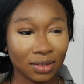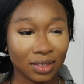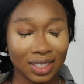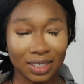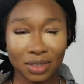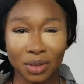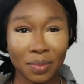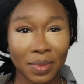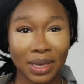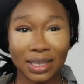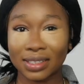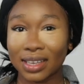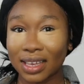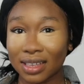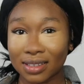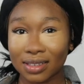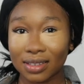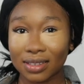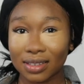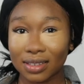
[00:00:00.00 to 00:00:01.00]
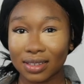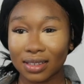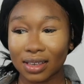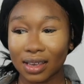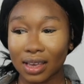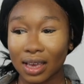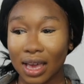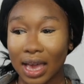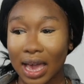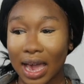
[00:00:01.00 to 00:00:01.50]
did not make sense,
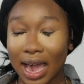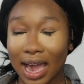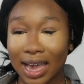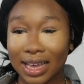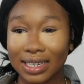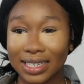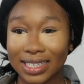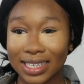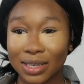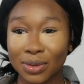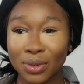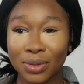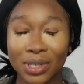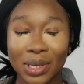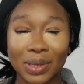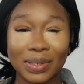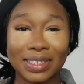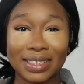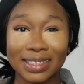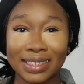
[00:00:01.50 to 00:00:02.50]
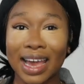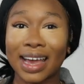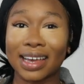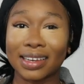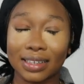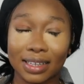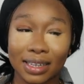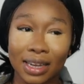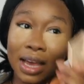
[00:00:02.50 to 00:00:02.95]
and it also stank.